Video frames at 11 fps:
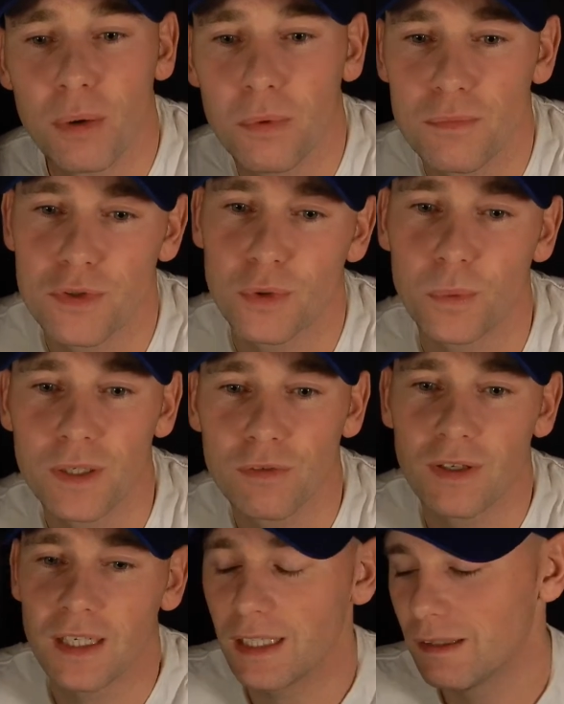Problem sorted,
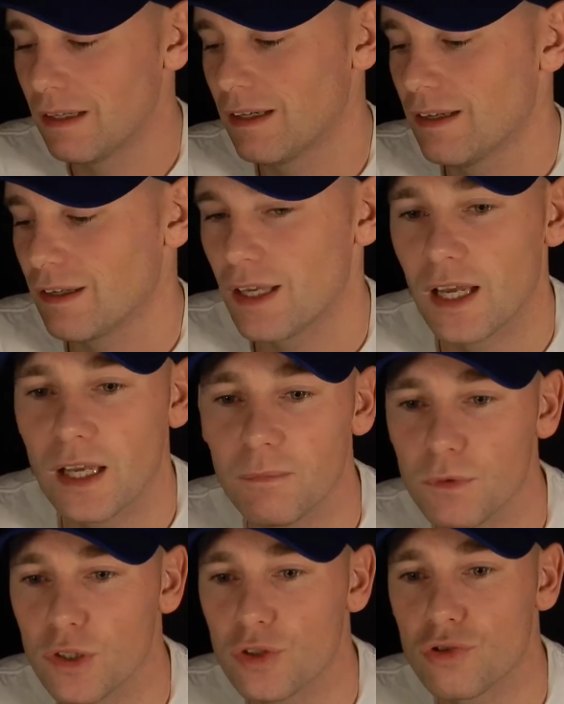really.
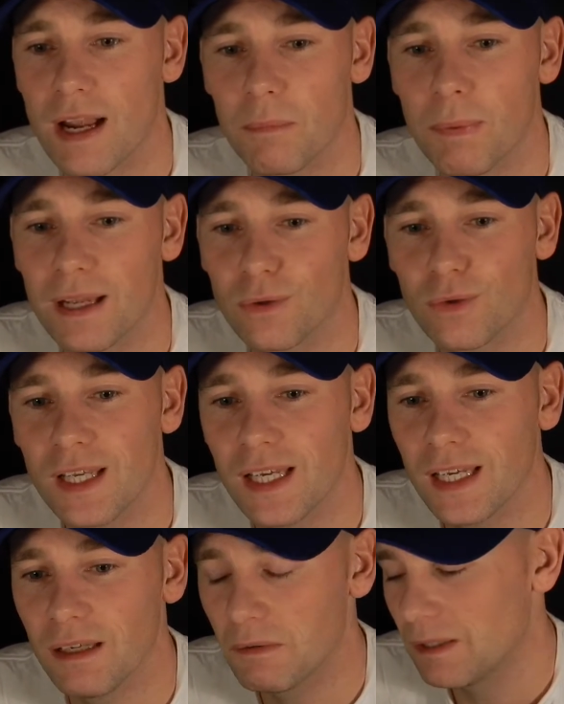Your trackpad on
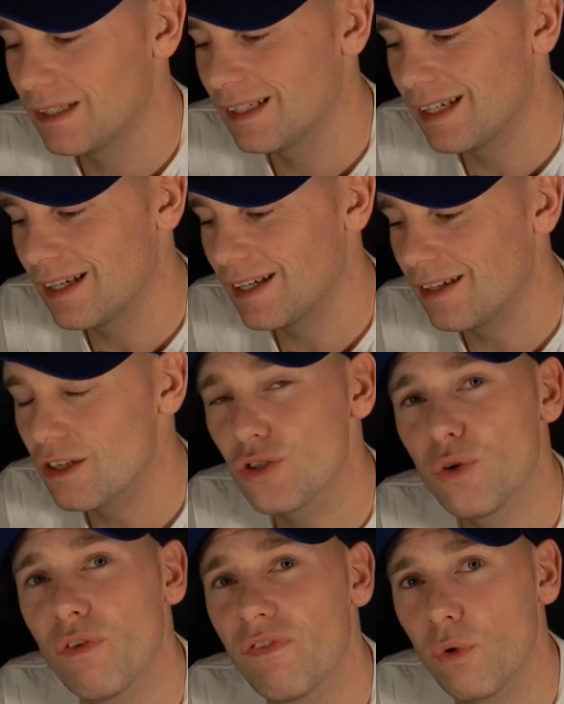here.
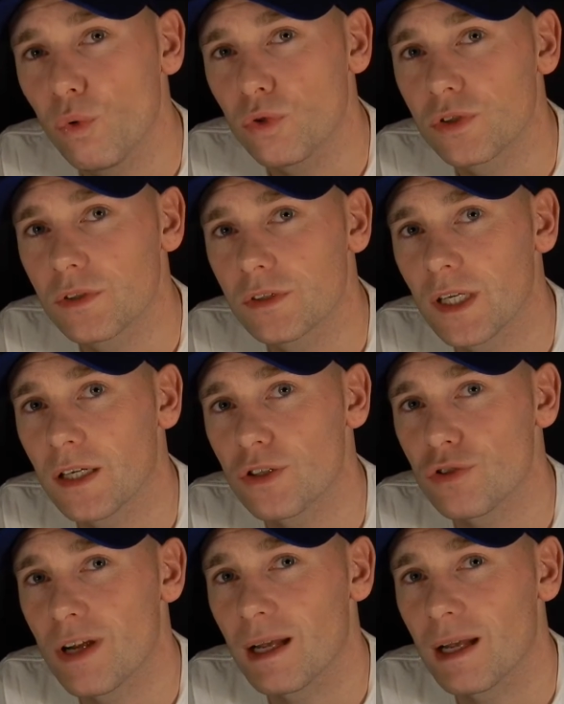It's not a force touch